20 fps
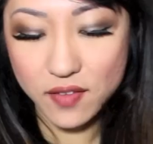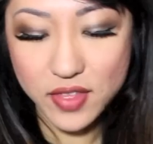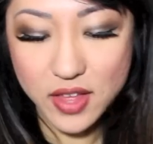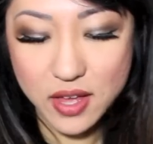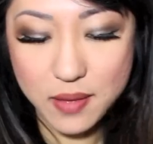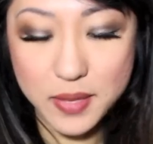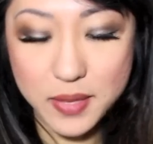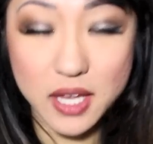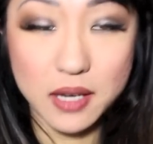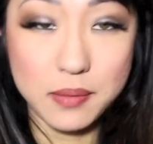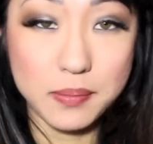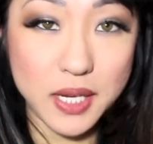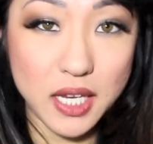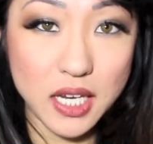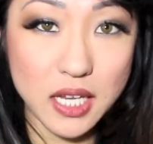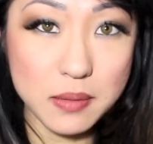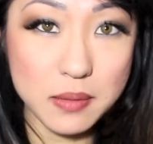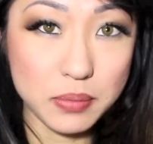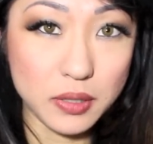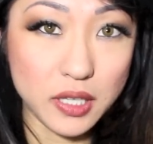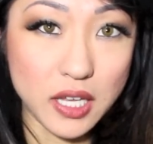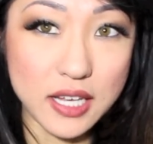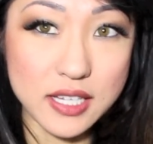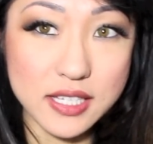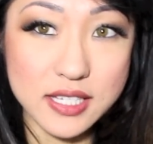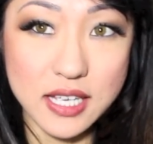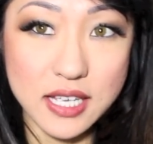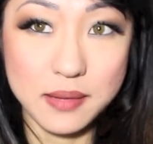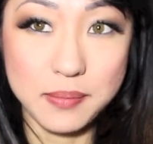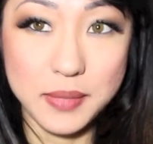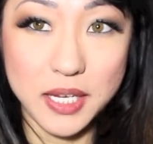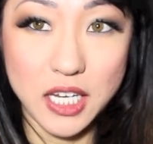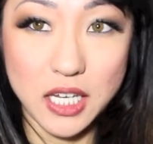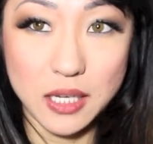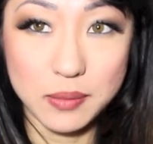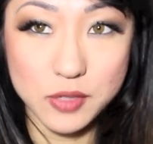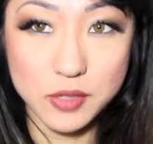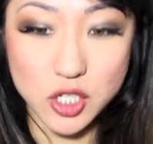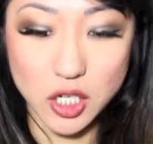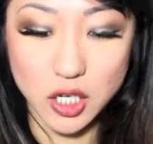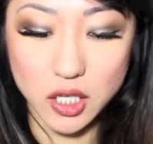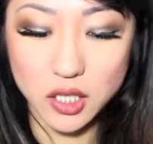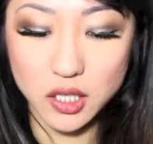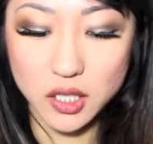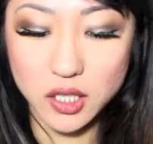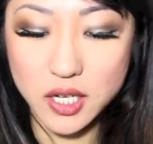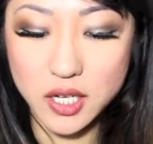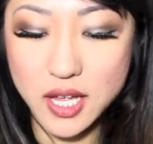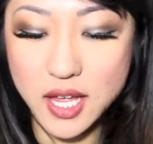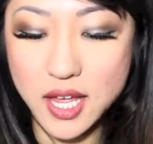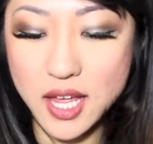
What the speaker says: I have them in medium plus and medium dark.